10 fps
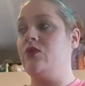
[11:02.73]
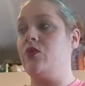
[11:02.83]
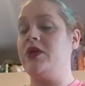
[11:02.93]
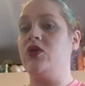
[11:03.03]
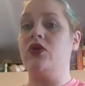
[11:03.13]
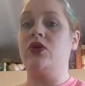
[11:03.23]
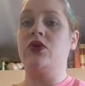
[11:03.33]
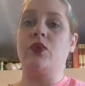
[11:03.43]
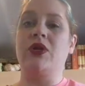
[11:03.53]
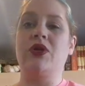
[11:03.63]
when
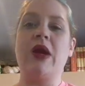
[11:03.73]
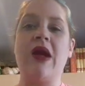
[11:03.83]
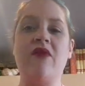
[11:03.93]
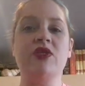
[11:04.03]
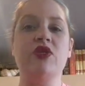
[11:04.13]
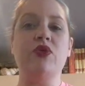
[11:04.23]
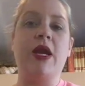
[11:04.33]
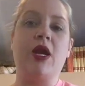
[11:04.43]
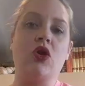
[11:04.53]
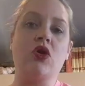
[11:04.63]
you're when you're having to
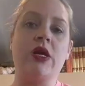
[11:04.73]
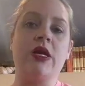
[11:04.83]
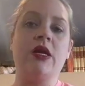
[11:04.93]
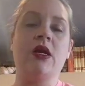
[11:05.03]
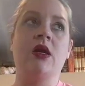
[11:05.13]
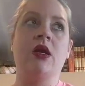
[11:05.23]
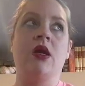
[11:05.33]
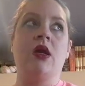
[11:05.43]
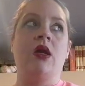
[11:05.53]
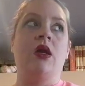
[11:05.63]
carry
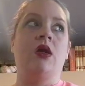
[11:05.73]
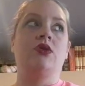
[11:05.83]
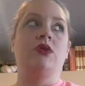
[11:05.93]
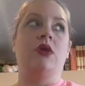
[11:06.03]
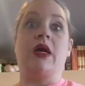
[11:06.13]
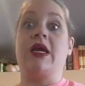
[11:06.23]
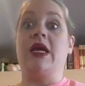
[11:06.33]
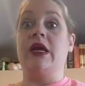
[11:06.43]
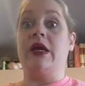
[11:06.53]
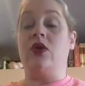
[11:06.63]
a
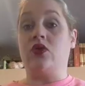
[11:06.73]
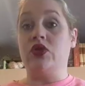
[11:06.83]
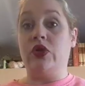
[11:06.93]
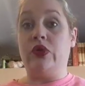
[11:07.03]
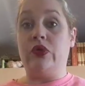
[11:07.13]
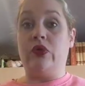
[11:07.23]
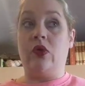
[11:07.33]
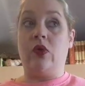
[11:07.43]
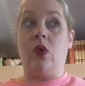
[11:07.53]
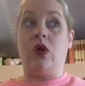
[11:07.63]
kid or two
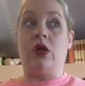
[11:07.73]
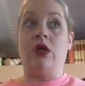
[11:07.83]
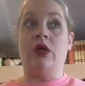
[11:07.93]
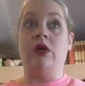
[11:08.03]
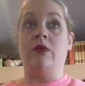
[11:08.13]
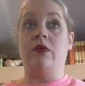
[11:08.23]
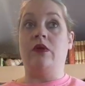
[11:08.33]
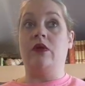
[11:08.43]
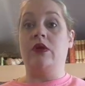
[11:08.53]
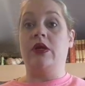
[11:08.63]
or
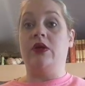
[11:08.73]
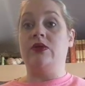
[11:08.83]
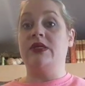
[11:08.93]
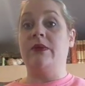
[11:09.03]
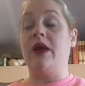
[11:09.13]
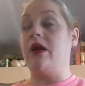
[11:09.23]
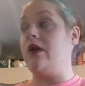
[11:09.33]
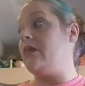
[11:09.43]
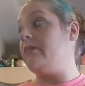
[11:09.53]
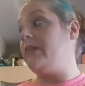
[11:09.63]
you know
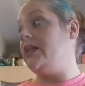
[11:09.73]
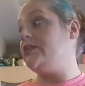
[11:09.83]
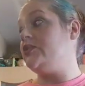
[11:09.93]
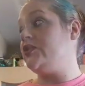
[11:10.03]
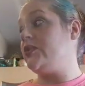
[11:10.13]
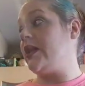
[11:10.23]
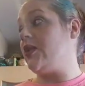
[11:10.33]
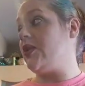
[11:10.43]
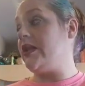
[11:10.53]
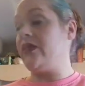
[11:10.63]
somehow manage to
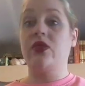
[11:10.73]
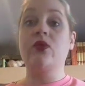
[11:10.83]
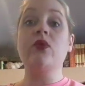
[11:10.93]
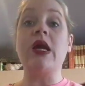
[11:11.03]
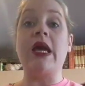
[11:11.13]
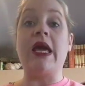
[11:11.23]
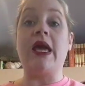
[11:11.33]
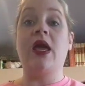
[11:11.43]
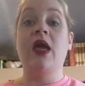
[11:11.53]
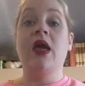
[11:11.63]
carry
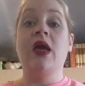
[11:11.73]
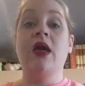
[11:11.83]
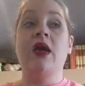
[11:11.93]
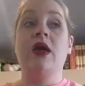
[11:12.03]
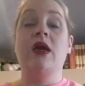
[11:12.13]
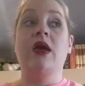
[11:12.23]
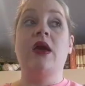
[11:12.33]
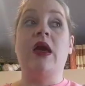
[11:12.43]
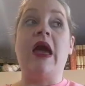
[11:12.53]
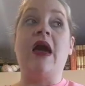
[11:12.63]
three
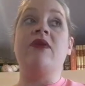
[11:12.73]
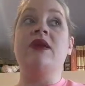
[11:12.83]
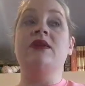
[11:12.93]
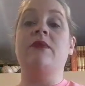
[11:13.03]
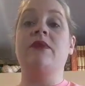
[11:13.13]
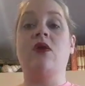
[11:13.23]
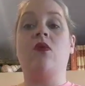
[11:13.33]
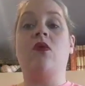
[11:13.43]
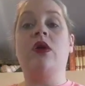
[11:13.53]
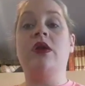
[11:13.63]
having something
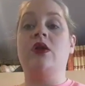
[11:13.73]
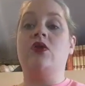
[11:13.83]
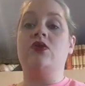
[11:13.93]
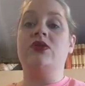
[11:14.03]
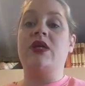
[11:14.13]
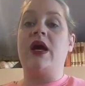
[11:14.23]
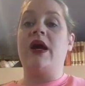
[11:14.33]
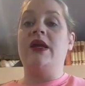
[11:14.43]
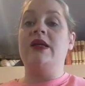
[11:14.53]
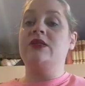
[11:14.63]
on your
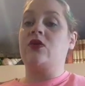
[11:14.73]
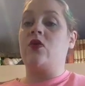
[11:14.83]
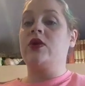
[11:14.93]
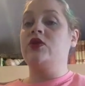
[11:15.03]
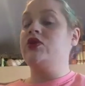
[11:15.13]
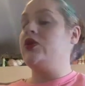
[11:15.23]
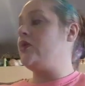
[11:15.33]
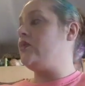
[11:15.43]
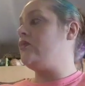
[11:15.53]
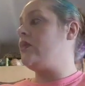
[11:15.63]
side is going
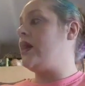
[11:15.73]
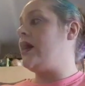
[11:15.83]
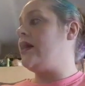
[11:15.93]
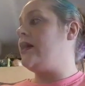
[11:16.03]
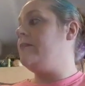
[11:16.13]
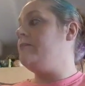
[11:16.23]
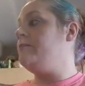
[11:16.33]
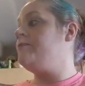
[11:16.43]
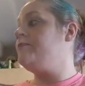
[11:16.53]
to um,